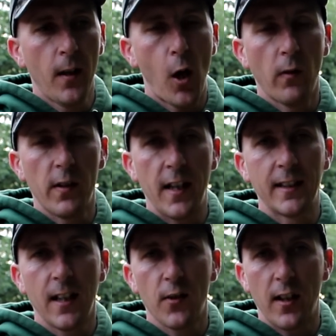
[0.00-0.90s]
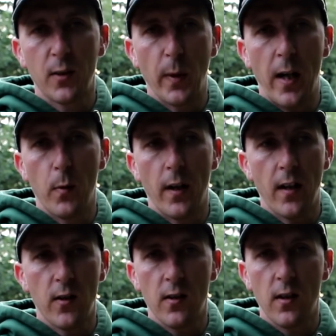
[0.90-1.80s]
all the details and explain what it
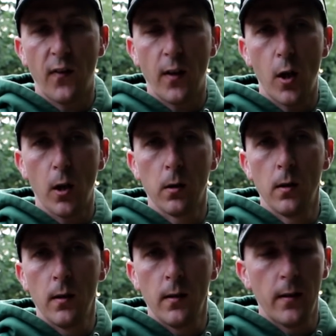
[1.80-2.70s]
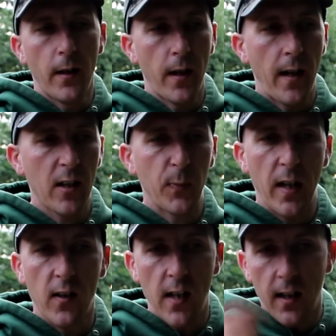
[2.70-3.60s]
is. It's as if you're all
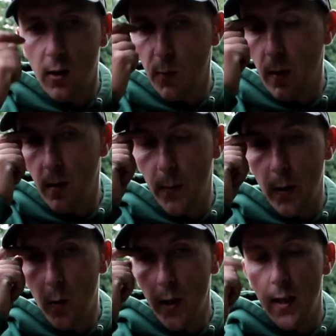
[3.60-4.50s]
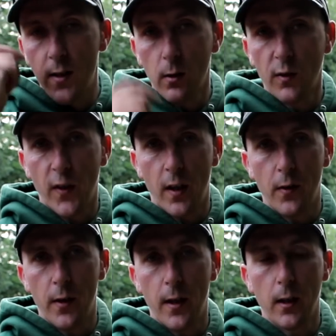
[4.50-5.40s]
experienced anglers, but what you need to look for
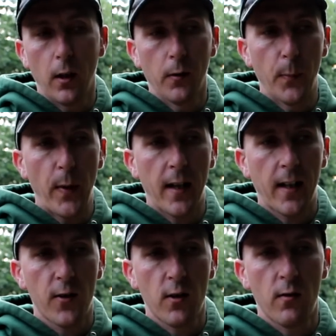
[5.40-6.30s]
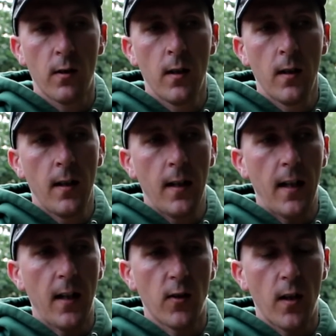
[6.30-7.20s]
on bait casters
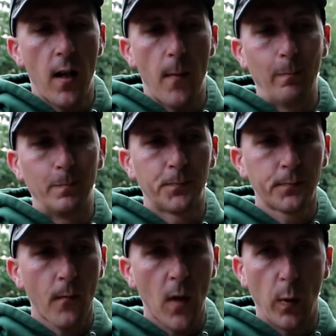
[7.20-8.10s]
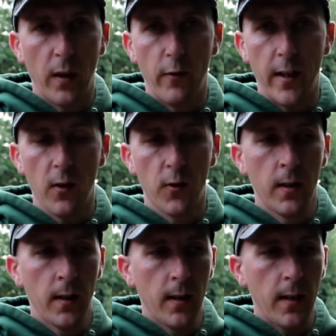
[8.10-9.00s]
is with the reels
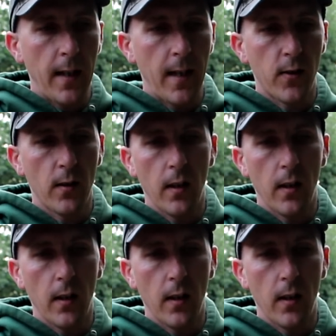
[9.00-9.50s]
is